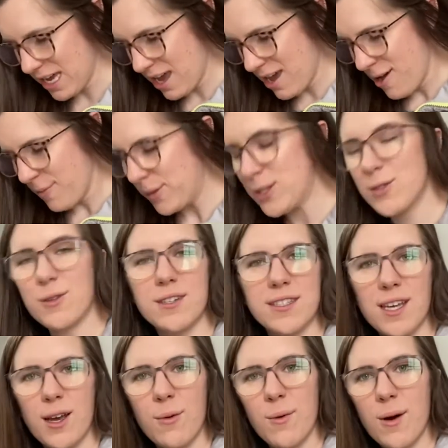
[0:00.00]
but stores
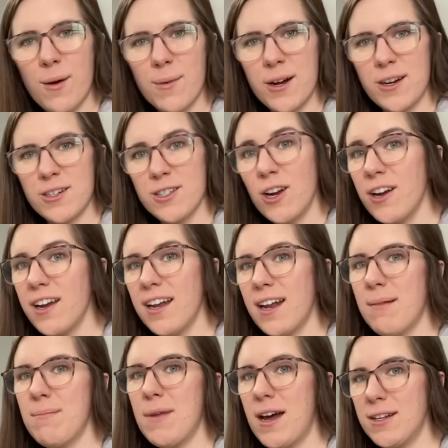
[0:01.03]
like Walmart or Target,
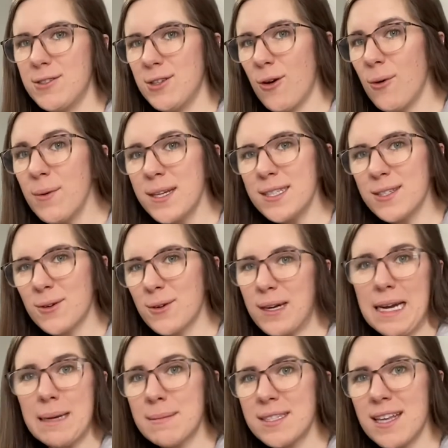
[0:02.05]
I'm not always, or
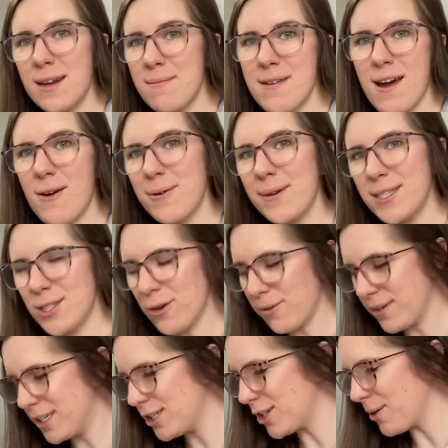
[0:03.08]
Amazon, I'm not always
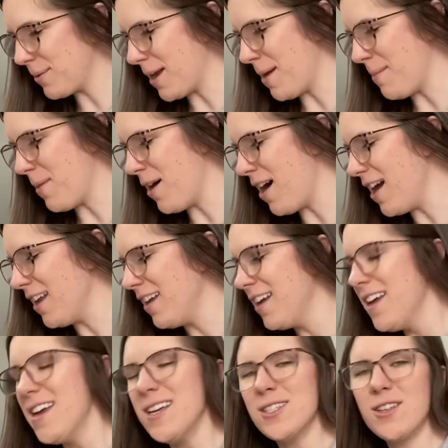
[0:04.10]
totally sure what I bought.
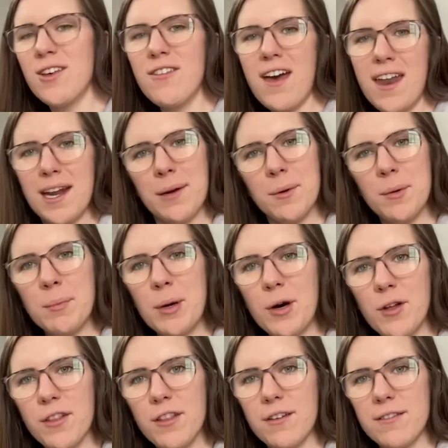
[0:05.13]
So then I will
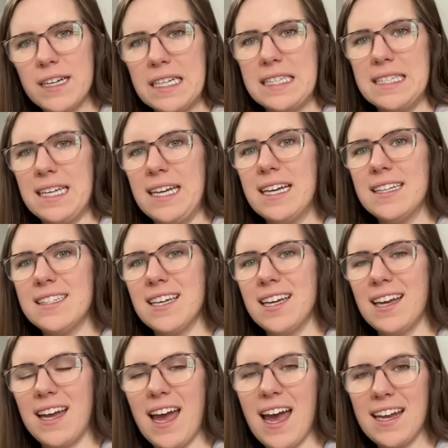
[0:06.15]
pull the receipt,
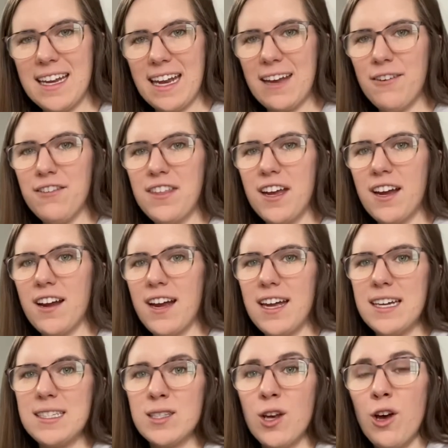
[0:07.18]
and if there
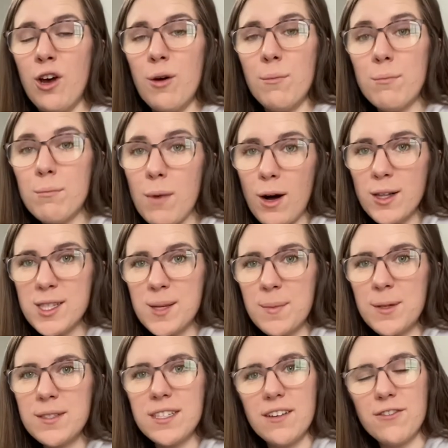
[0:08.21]
is
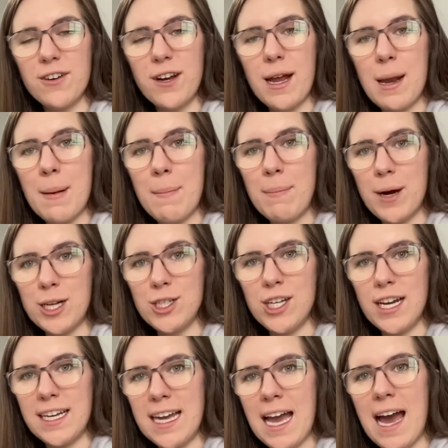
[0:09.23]
multiple different
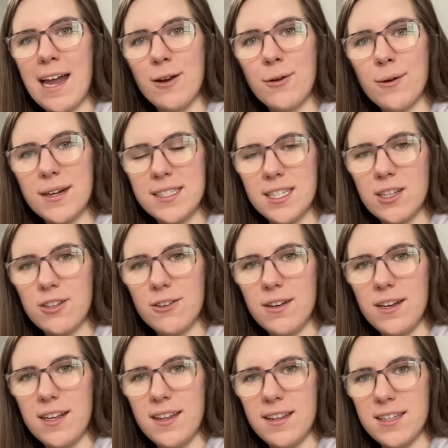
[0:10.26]
budget categories
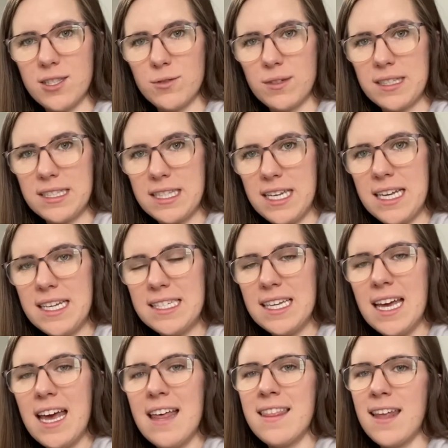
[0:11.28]
included in this receipt,
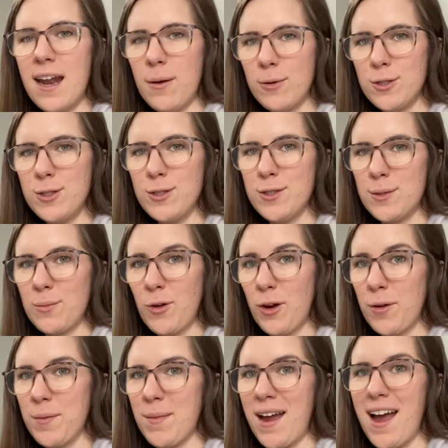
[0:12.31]
then I will do some work
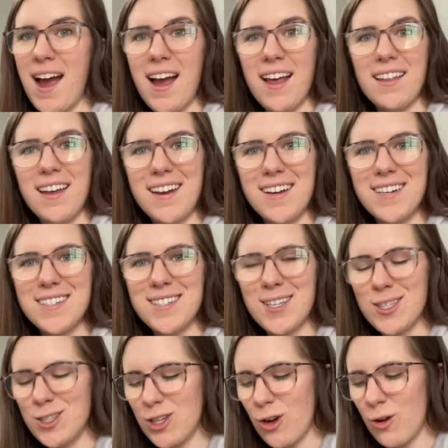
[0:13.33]
with my highlighters.
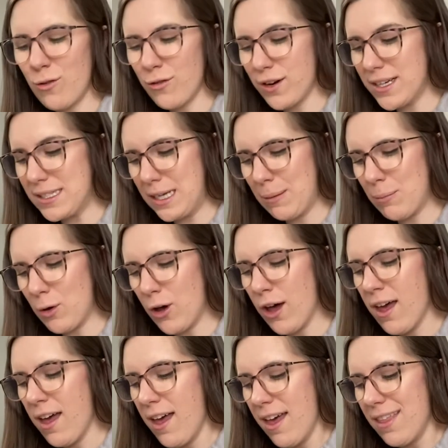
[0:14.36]
So for example,
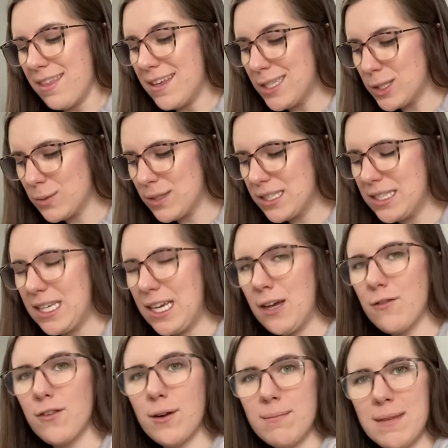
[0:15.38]
this
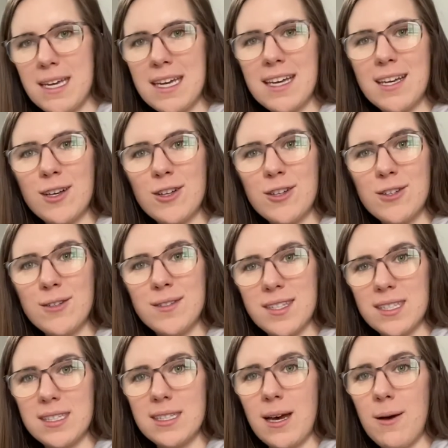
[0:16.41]
receipt for me includes
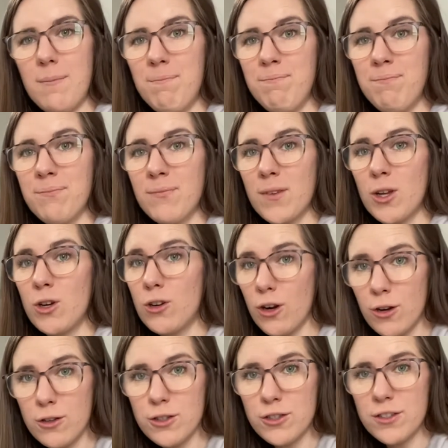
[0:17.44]
some
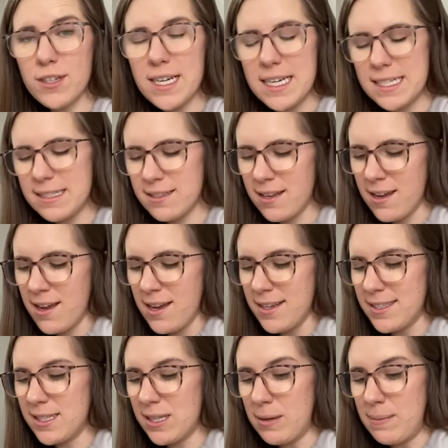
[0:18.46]
groceries,
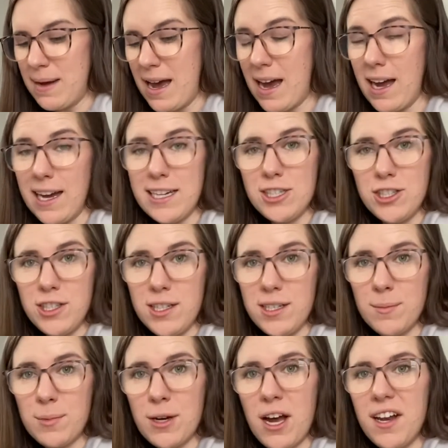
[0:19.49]
some hygiene
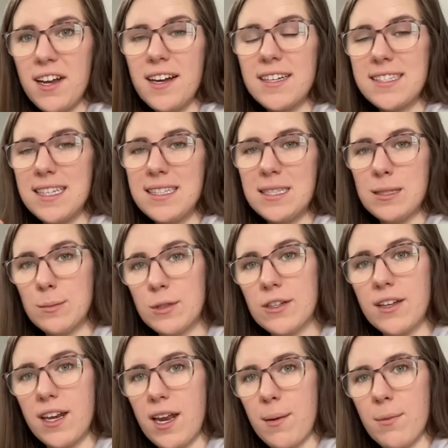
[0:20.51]
products, and some
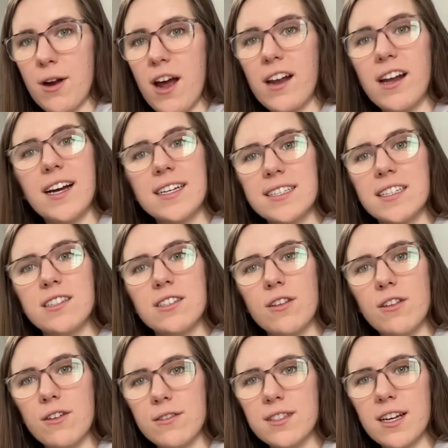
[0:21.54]
cleaning products. And so
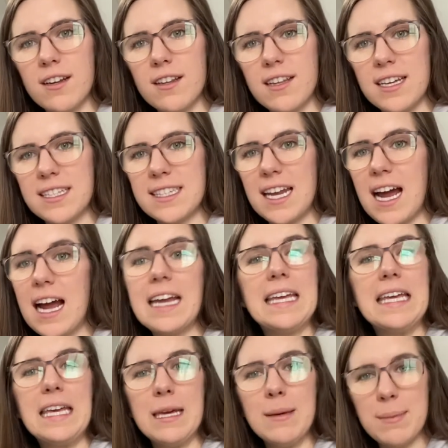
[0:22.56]
those are things that I
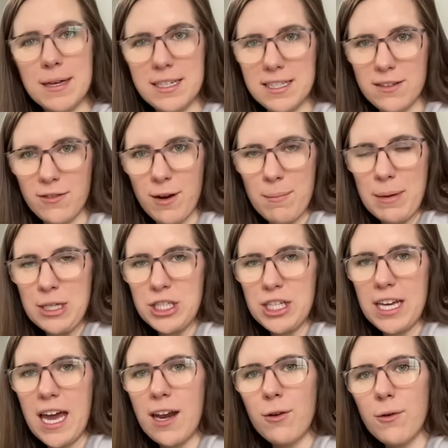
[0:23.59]
keep in different budget
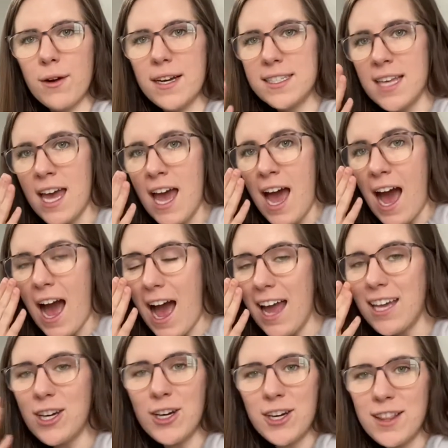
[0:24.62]
categories. I
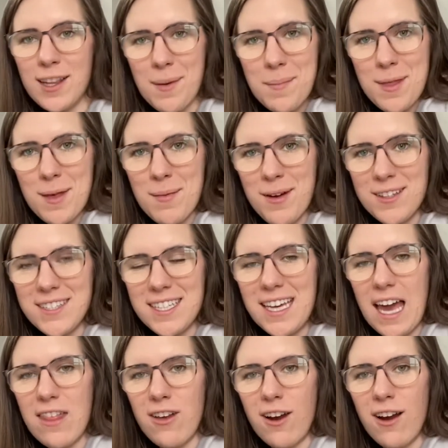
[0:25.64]
could lump them all
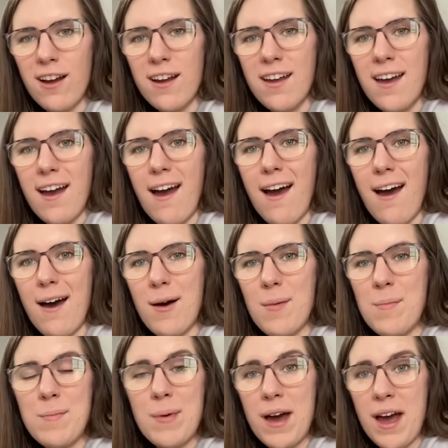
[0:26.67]
together,
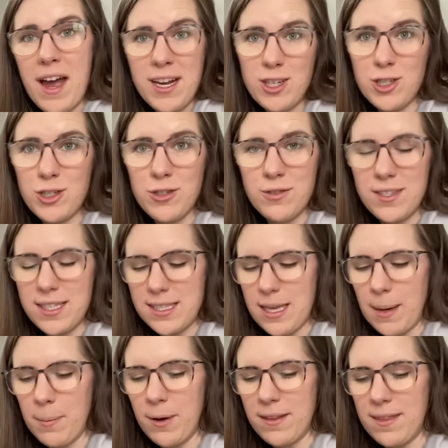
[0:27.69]
but I just choose to
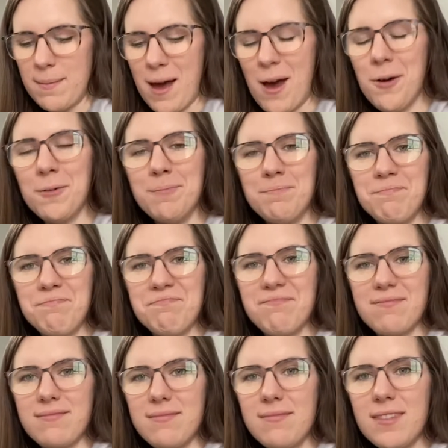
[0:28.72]
separate them out.
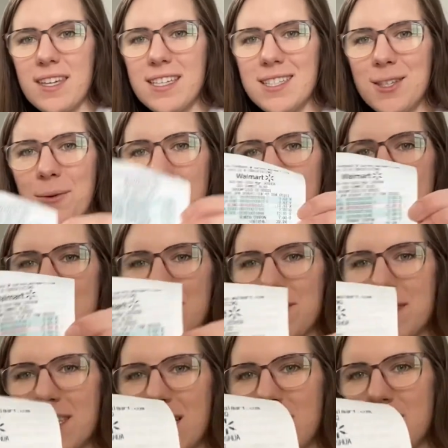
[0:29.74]
So what I do
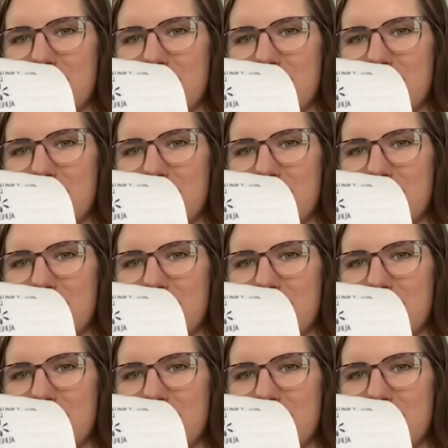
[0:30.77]
is I just